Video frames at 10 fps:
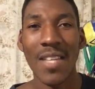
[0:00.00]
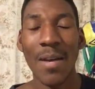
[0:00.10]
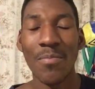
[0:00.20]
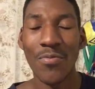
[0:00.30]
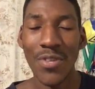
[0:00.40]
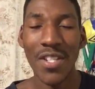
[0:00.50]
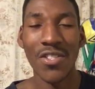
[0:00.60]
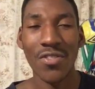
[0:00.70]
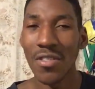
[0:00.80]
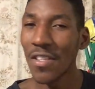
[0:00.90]
I'm pretty
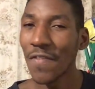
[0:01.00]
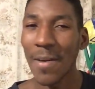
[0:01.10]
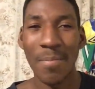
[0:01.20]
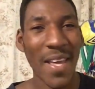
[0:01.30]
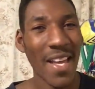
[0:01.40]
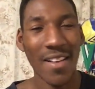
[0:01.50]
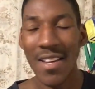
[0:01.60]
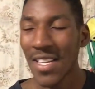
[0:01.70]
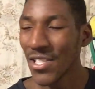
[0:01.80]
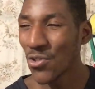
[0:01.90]
sure if I bang
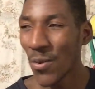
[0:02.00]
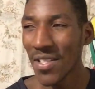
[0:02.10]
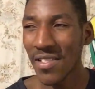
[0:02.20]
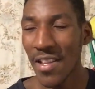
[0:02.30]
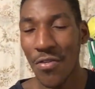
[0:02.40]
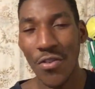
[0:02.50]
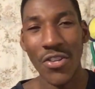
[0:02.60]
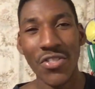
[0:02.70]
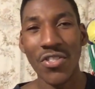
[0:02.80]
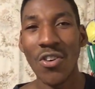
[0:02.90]
20,
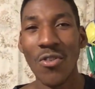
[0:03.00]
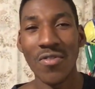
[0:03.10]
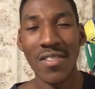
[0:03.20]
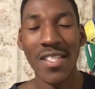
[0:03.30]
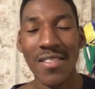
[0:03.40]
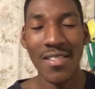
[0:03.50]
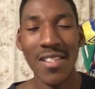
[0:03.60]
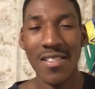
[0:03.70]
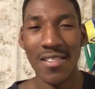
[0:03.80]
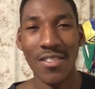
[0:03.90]
30 goals this
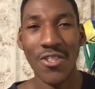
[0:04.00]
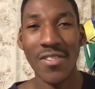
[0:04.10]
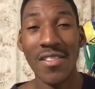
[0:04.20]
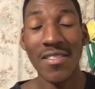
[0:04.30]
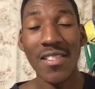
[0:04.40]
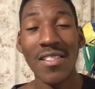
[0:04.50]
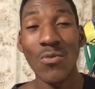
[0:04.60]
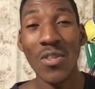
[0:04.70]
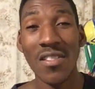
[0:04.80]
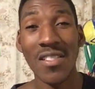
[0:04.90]
season, because this
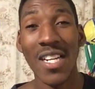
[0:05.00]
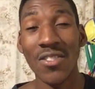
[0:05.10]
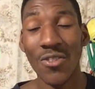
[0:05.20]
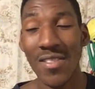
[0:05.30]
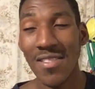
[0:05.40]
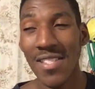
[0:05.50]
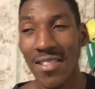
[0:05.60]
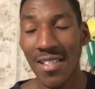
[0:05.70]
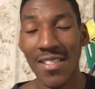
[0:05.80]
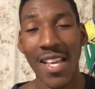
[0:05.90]
season will start on
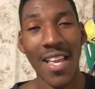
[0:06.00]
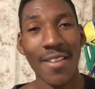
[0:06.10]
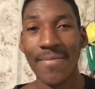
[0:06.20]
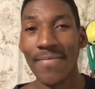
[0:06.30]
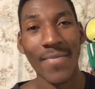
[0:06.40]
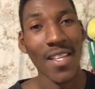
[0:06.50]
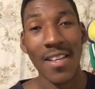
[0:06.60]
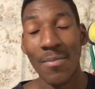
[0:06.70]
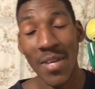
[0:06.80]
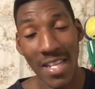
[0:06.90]
Saturday,
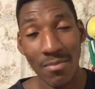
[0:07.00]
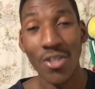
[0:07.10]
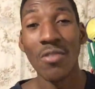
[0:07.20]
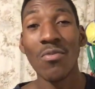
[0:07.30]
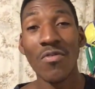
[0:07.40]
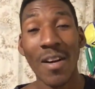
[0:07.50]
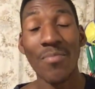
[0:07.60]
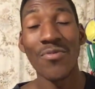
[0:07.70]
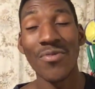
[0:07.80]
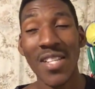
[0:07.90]
man, I'm gonna move
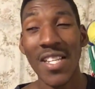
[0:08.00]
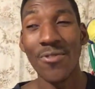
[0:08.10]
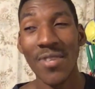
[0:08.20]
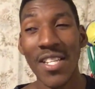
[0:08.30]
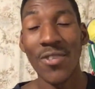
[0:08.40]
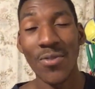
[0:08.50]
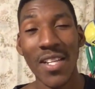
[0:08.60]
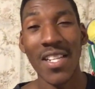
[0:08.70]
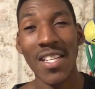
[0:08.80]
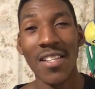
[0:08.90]
up really, really
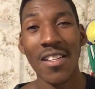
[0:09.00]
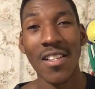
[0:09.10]
quickly.